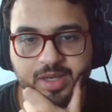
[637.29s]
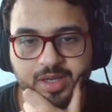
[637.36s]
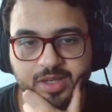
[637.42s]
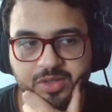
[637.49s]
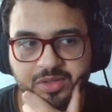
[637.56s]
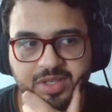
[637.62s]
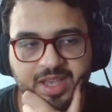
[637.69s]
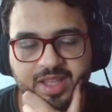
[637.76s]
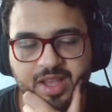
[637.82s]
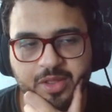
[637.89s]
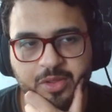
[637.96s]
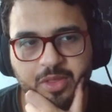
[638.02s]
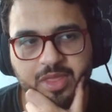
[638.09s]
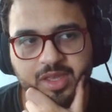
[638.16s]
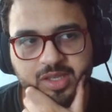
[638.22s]
I
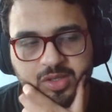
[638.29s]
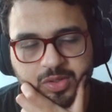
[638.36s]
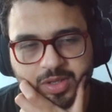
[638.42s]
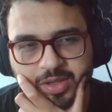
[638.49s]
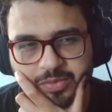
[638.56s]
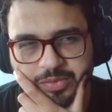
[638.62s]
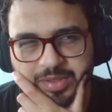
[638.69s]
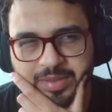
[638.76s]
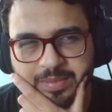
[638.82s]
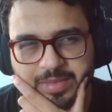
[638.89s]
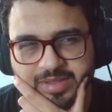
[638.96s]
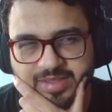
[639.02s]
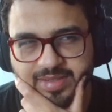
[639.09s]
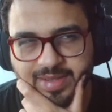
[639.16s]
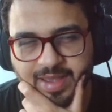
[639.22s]
don't think you can really
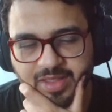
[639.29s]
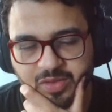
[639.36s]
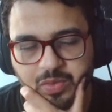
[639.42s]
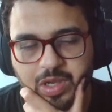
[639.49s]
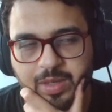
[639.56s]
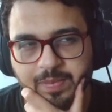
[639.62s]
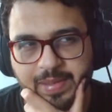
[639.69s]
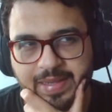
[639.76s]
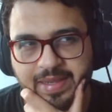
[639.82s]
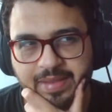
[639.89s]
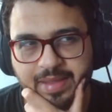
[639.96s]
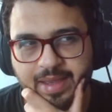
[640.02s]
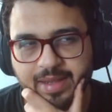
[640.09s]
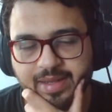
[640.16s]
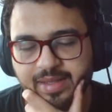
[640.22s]
multitask while
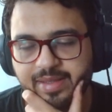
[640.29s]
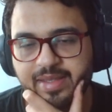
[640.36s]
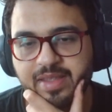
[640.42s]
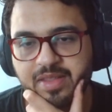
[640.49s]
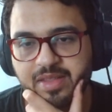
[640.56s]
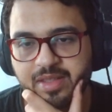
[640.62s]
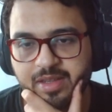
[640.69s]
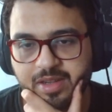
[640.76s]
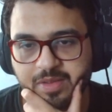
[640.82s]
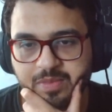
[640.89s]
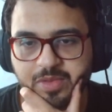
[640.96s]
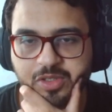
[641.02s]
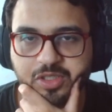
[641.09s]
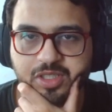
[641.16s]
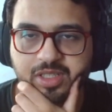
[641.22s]
playing that, at least not as
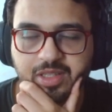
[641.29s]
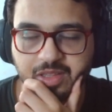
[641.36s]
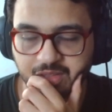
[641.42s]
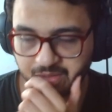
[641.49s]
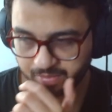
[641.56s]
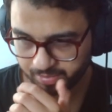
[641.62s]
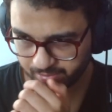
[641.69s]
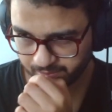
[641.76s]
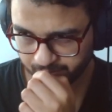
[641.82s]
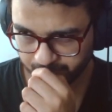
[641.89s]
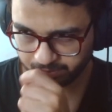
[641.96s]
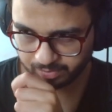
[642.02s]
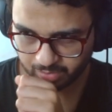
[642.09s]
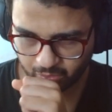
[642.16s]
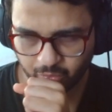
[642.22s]
much as
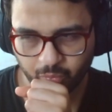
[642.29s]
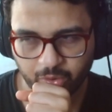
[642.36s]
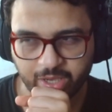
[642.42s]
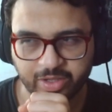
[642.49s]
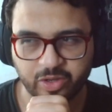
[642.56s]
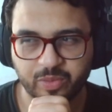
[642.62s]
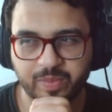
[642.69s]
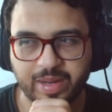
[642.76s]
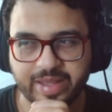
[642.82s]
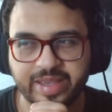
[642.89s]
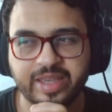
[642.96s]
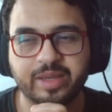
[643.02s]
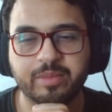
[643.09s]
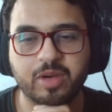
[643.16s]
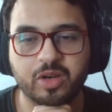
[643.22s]
while you're
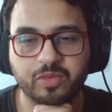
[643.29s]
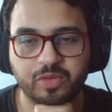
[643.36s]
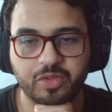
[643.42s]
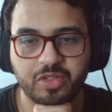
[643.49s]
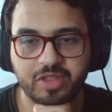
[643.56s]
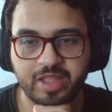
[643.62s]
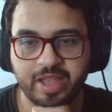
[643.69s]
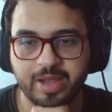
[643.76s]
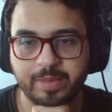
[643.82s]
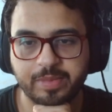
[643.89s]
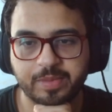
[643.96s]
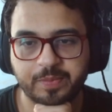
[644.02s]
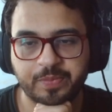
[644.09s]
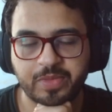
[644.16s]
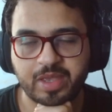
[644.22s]
playing Marvel Snap.